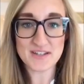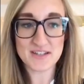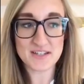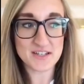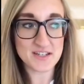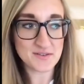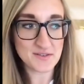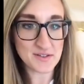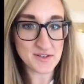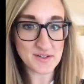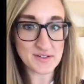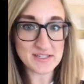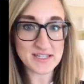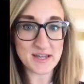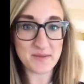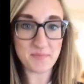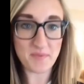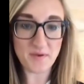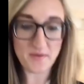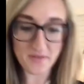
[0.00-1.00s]
to do a little
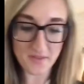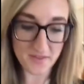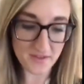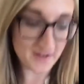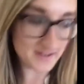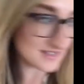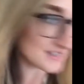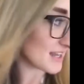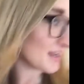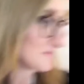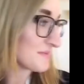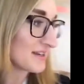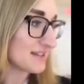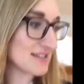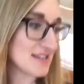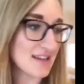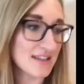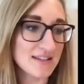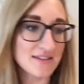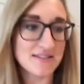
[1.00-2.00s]
tip on Thursday. I'm gonna
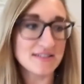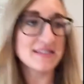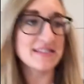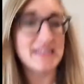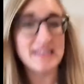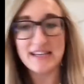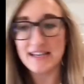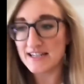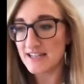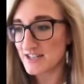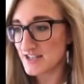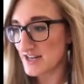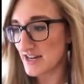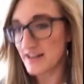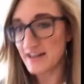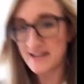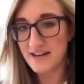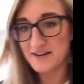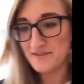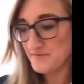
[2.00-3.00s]
take a little seat in a
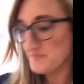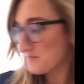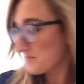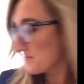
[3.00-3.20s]
chair here.